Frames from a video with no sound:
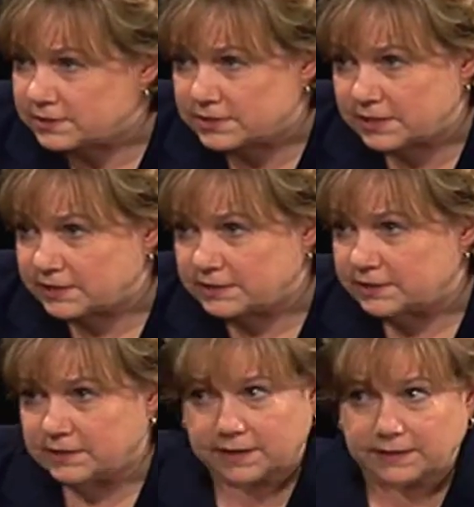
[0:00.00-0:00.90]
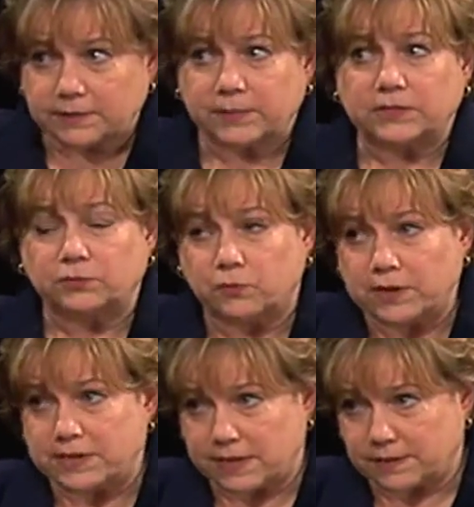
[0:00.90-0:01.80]
since 1990 by
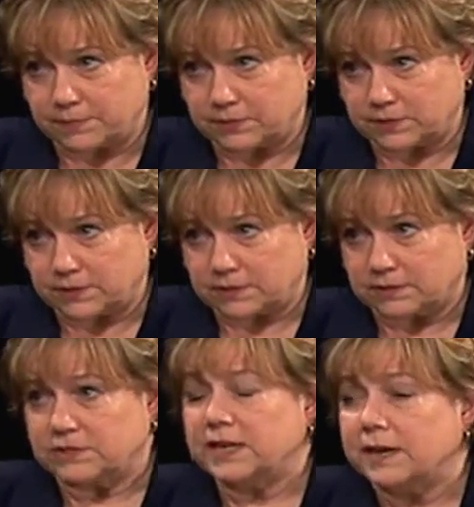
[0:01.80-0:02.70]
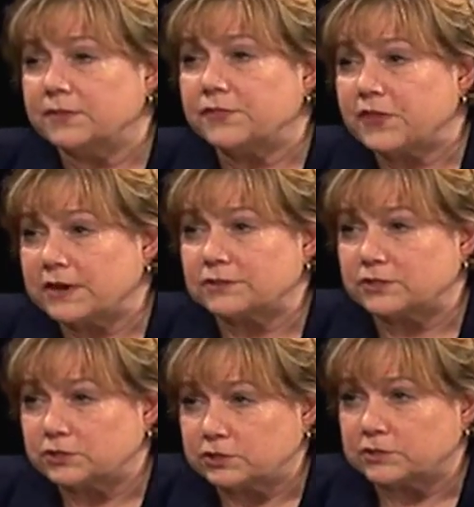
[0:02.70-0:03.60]
28%,
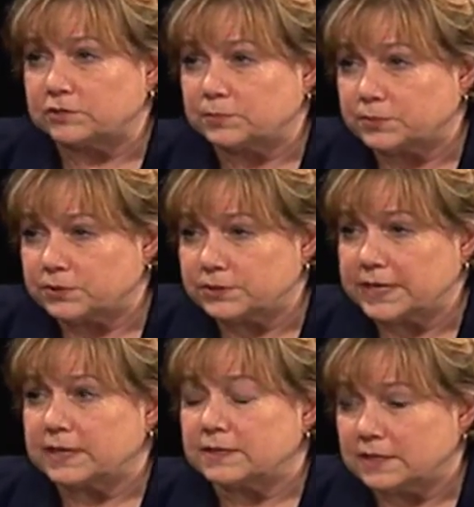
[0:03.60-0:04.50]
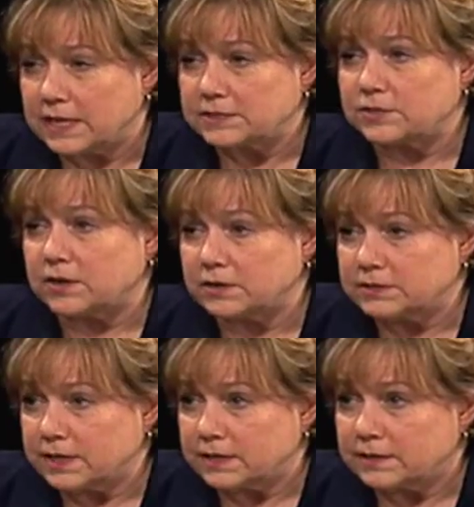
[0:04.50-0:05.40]
10,000 children per day less are
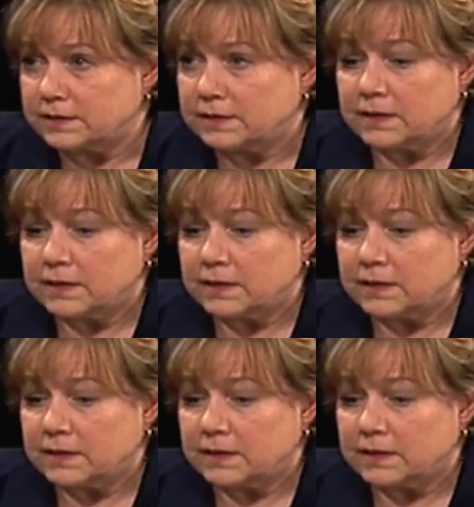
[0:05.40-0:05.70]
dying.